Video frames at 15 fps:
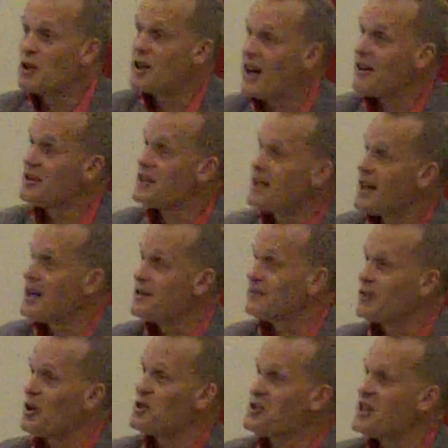Le Quartier
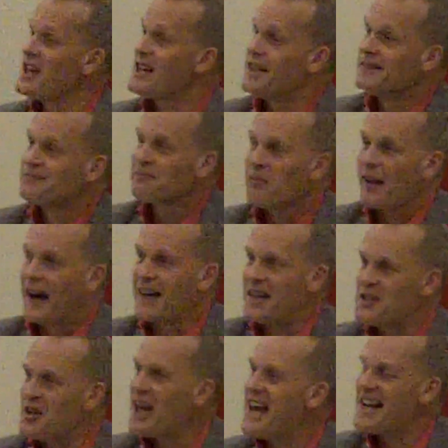Français,
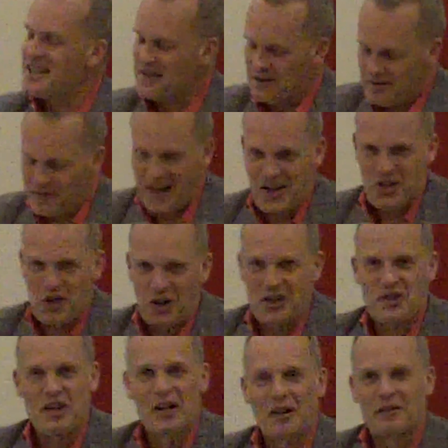and it's in
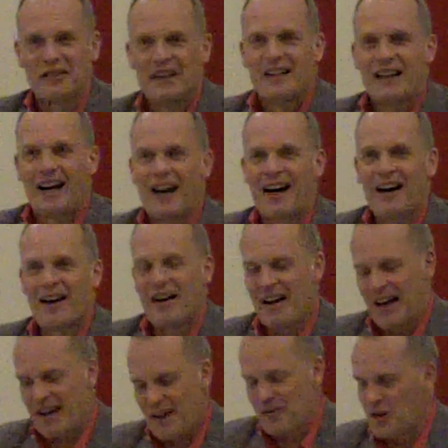Franschhoek itself.
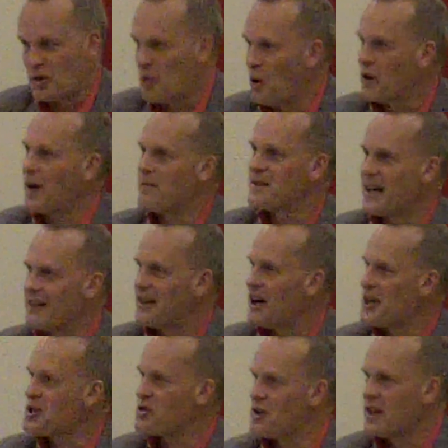And if you walk up and down the high